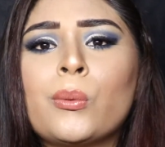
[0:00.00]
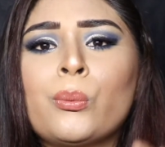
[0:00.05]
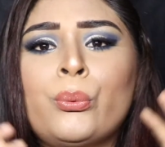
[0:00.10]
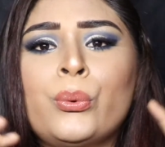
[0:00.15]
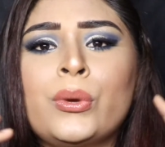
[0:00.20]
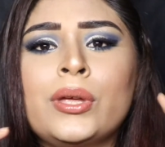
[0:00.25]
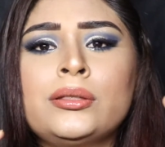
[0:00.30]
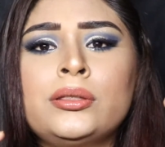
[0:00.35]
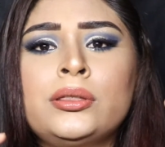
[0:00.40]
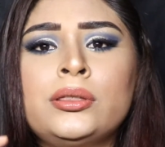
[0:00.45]

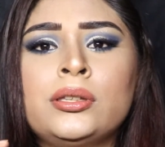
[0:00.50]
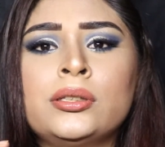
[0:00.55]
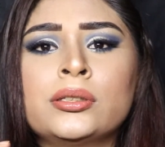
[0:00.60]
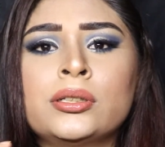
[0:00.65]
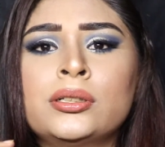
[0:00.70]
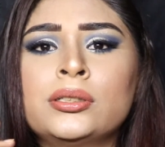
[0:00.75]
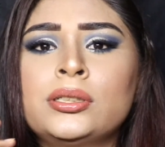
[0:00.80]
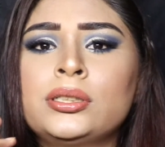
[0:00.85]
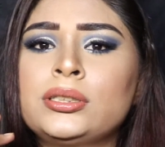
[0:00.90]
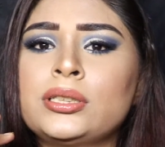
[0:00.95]

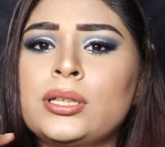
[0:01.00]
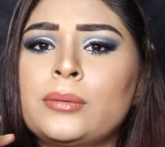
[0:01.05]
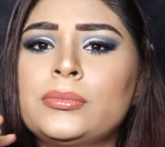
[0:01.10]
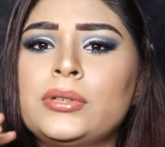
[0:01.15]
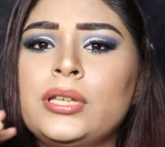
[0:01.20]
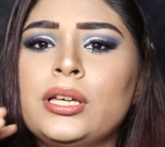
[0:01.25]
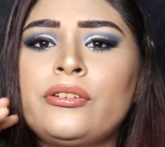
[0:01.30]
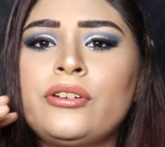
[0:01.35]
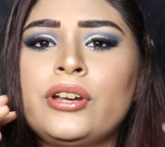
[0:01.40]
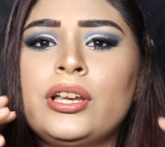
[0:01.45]
with
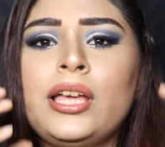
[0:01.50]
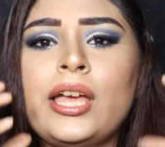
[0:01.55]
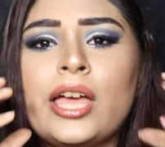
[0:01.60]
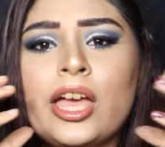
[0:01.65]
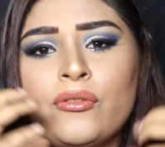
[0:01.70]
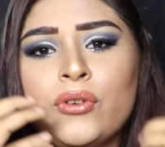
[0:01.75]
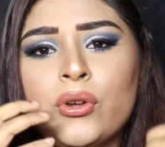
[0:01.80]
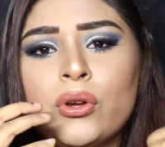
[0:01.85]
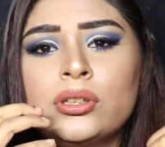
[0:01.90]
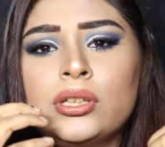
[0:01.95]
something really
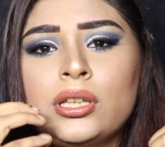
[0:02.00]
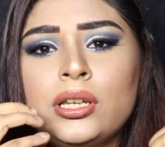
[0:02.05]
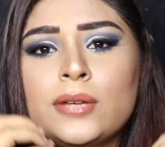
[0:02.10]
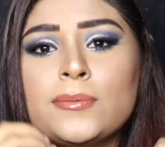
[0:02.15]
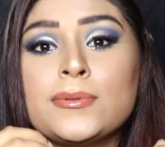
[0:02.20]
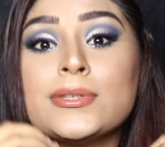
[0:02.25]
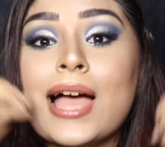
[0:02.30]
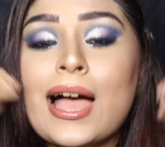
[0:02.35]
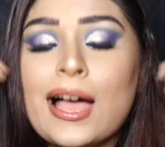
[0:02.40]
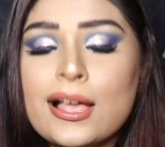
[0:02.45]
heavy on the
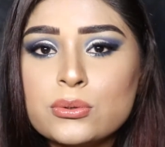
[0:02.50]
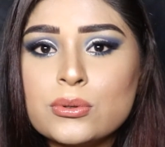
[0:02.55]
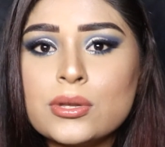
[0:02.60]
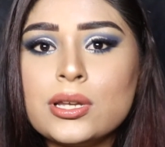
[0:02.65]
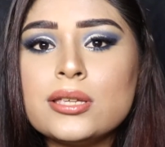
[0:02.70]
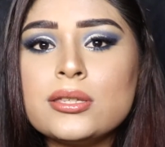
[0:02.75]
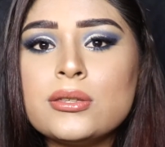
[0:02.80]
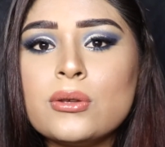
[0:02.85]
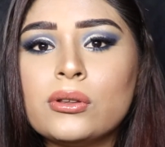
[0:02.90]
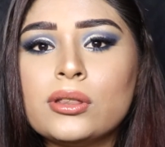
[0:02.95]
lips as well
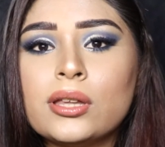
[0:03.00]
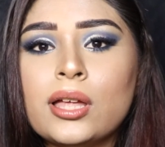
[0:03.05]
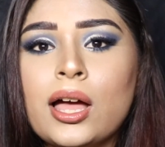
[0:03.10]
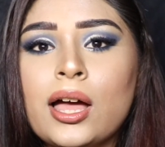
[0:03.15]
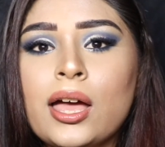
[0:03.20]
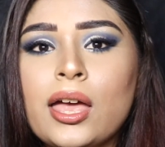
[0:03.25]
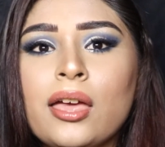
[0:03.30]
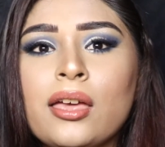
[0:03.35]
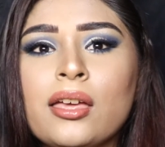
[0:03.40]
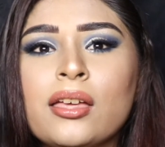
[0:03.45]
as on the
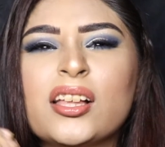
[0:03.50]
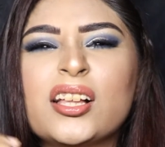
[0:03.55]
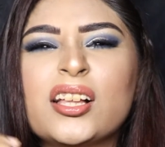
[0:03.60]
eye,